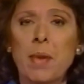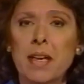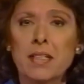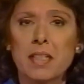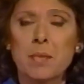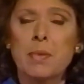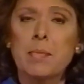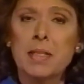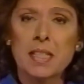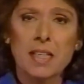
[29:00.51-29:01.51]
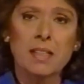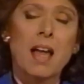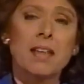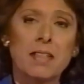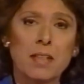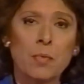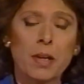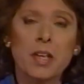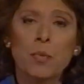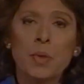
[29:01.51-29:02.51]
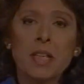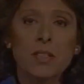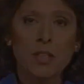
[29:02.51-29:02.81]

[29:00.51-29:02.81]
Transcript: based at BBC London where he reads